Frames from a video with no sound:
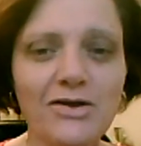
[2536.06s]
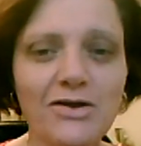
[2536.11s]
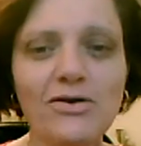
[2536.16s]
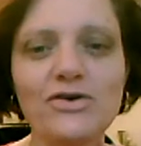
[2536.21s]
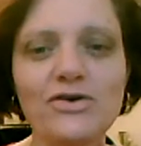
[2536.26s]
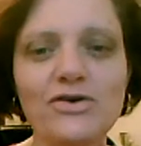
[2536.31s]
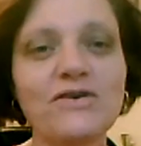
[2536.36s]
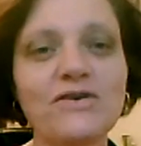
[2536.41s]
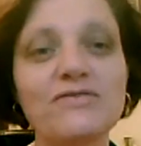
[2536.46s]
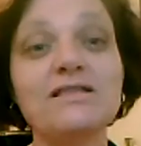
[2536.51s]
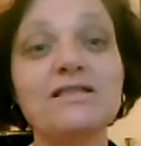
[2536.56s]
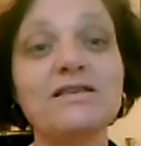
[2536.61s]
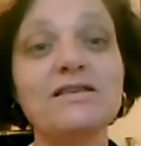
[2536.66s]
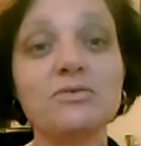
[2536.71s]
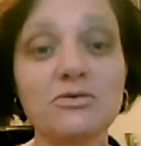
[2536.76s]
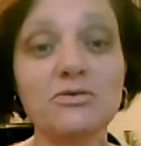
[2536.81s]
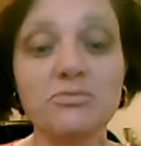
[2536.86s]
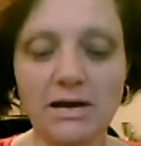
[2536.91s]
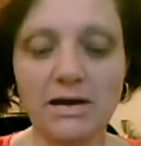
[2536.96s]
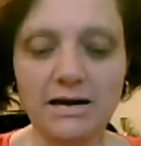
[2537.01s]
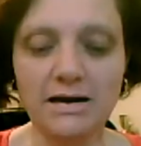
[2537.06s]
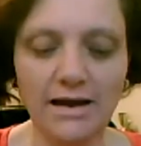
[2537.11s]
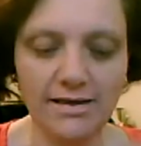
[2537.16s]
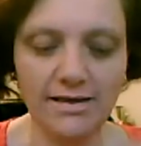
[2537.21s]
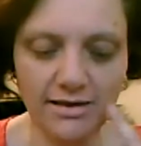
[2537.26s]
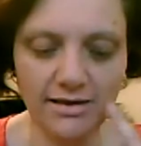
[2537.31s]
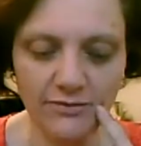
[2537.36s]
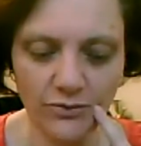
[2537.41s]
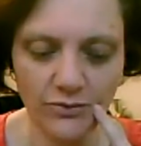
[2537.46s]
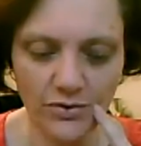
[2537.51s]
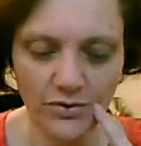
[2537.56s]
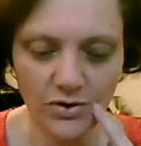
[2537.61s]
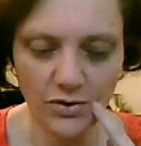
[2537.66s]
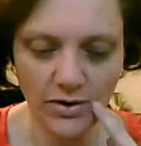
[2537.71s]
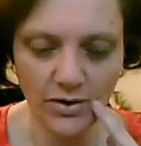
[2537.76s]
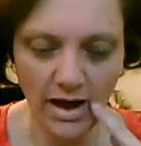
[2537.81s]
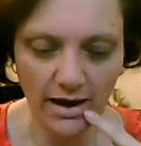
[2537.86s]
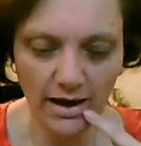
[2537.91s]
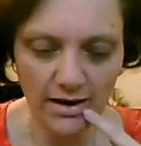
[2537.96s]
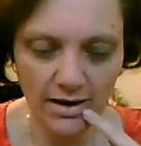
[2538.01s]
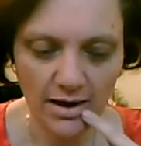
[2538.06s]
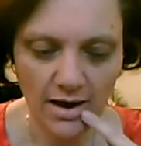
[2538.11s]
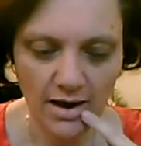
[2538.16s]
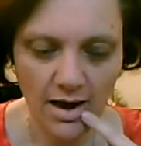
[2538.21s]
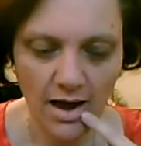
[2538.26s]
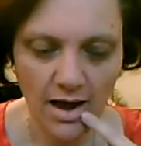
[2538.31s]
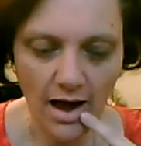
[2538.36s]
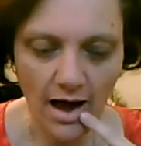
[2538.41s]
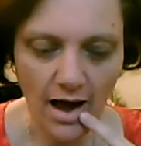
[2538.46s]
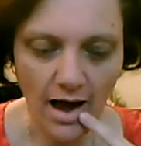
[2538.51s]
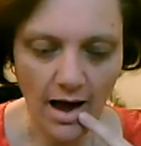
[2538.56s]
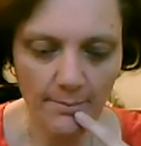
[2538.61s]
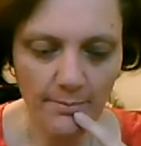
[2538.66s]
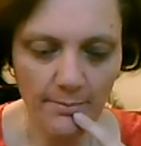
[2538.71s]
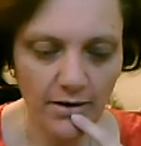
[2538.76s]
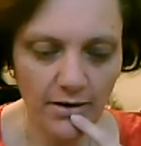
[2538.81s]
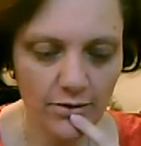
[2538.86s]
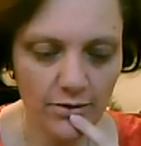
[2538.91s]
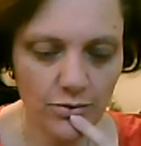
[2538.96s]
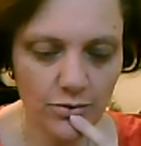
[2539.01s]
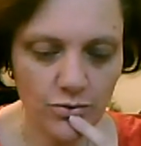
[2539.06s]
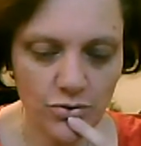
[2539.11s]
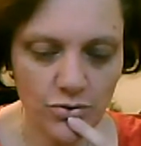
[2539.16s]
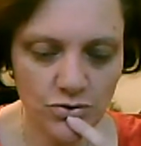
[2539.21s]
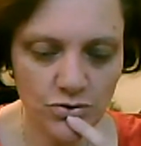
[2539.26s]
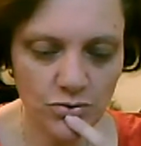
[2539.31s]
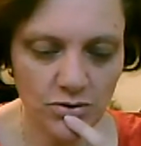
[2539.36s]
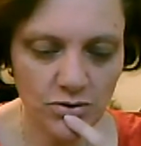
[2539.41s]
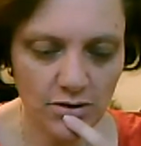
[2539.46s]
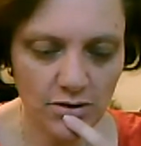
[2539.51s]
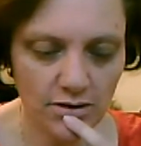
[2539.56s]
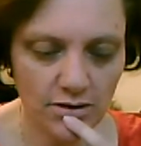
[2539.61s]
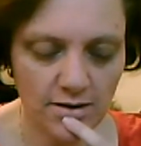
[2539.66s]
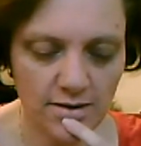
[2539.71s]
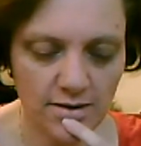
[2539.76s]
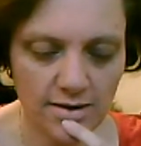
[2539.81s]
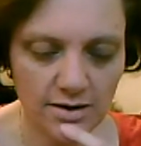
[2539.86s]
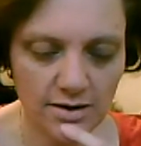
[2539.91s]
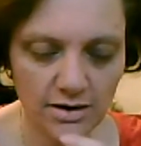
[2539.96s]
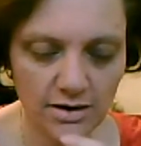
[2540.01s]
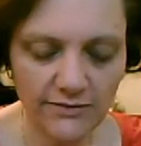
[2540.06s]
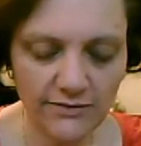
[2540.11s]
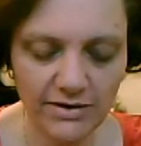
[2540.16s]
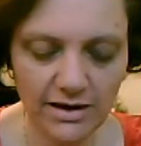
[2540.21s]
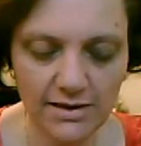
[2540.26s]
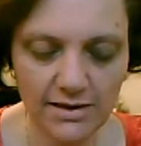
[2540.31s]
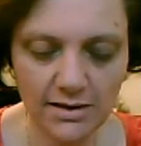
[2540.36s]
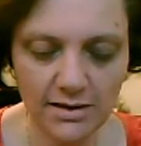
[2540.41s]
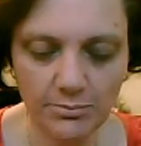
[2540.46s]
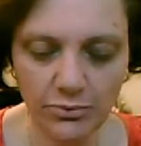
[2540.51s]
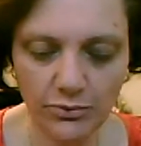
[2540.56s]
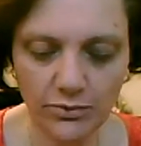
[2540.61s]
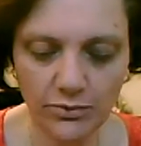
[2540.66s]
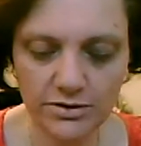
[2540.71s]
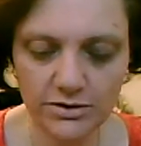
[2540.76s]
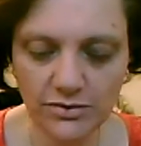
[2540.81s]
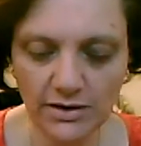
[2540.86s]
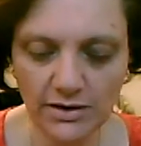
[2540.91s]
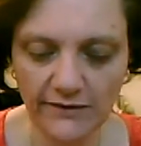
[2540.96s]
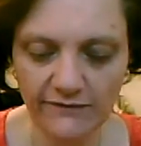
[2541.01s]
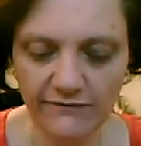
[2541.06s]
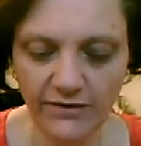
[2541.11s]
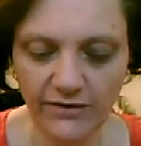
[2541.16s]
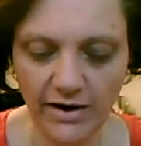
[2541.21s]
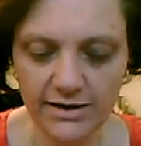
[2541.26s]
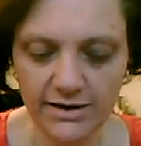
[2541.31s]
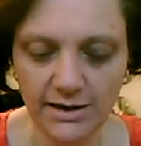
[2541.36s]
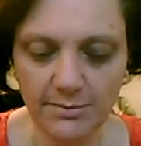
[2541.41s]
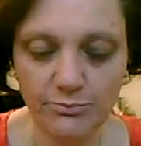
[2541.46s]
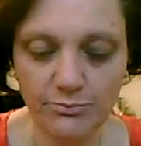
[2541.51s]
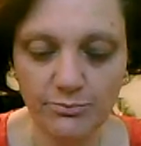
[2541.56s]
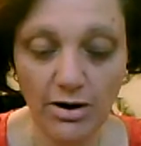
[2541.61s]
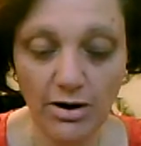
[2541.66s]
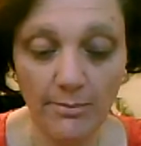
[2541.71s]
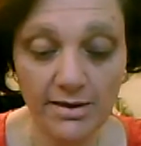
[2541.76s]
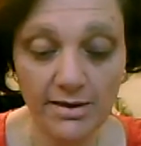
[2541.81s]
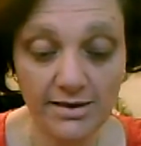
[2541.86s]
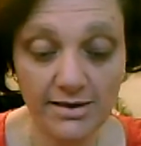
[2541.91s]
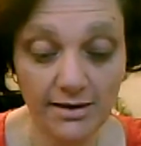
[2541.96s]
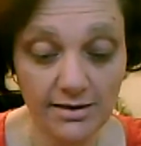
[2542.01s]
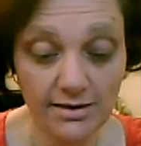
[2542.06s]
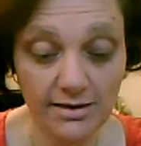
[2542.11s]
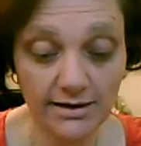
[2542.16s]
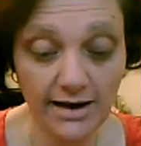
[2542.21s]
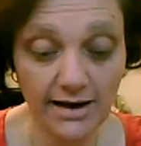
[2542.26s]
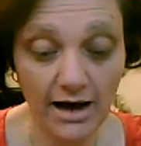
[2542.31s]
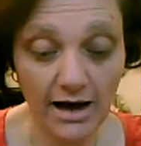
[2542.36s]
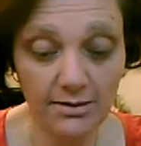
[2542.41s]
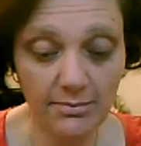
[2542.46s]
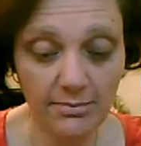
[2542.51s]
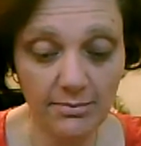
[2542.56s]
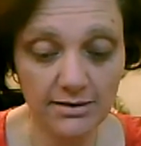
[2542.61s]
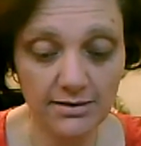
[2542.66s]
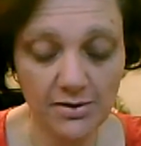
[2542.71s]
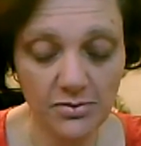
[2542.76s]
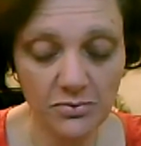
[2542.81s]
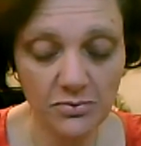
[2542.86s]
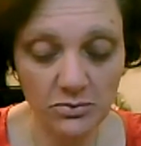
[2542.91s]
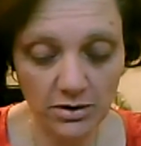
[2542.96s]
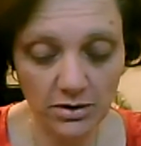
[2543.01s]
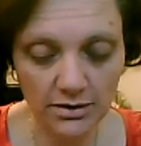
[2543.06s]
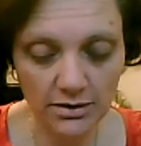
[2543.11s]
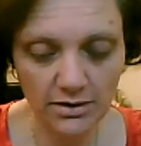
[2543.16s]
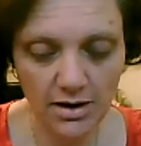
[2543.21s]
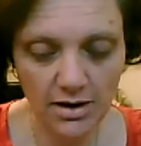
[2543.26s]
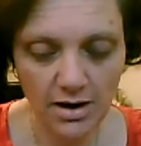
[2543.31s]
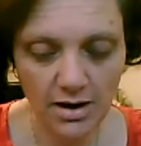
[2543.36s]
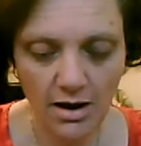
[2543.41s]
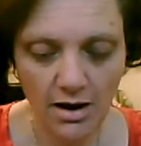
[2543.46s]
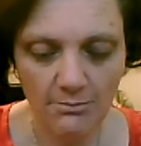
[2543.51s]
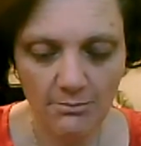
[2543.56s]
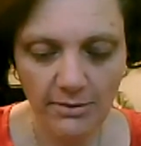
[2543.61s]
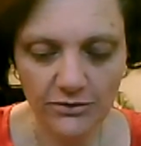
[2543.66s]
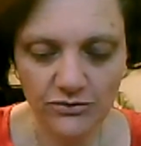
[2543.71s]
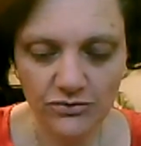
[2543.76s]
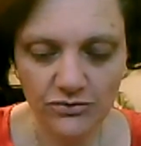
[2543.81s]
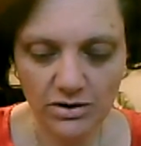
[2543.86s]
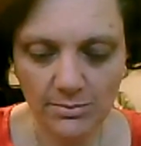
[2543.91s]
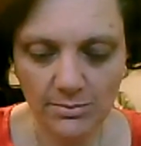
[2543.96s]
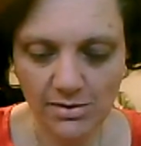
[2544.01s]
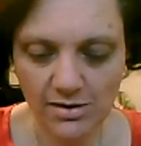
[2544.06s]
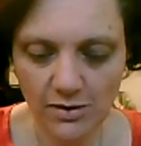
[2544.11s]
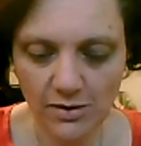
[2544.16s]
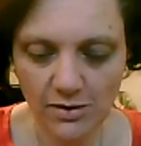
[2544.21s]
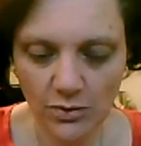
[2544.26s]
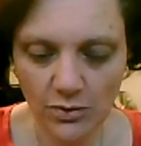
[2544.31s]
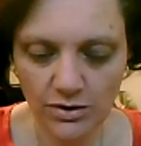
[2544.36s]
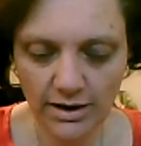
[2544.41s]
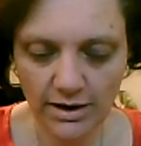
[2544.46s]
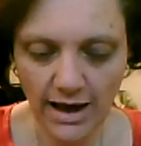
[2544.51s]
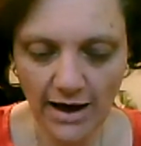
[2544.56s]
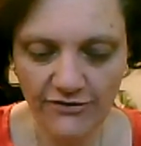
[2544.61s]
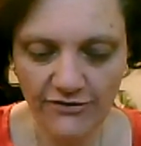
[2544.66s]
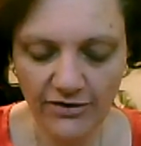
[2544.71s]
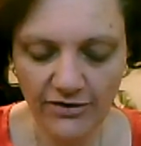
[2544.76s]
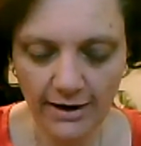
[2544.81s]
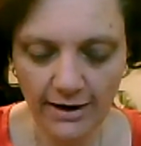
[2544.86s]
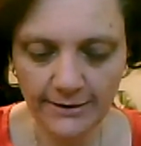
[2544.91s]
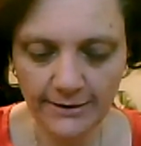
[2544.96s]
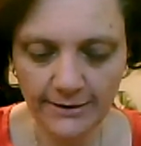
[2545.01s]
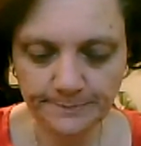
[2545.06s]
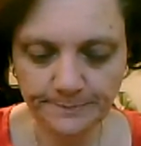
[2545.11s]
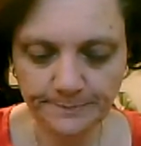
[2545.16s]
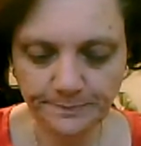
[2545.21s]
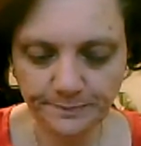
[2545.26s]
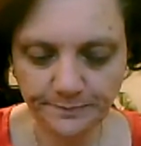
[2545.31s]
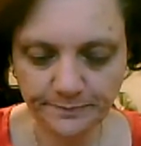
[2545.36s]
you guys have to deal with my nasally voice. Okay. Could you consider giving us some pointers on finding premises and how to make this work? My dream is to own a cafe,